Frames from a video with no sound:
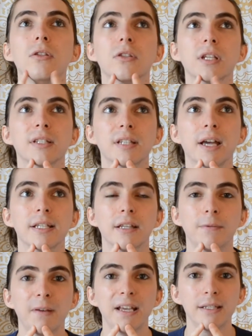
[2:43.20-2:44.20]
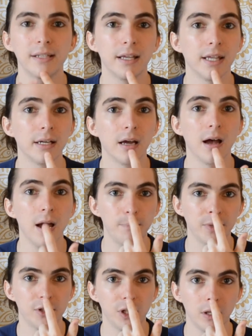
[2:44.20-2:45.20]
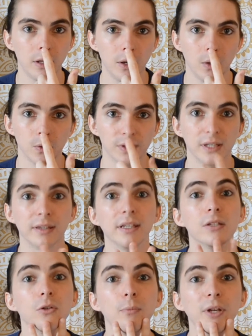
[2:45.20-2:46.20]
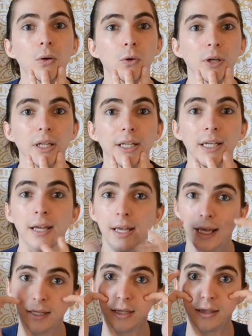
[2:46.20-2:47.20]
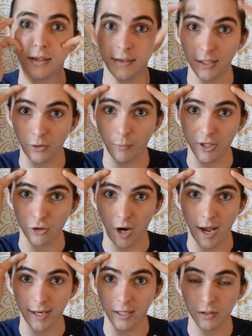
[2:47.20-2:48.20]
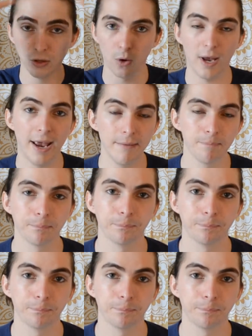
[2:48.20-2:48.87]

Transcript: the sides of the face and then up to the nose. This will be oily, and then this will be dry, okay?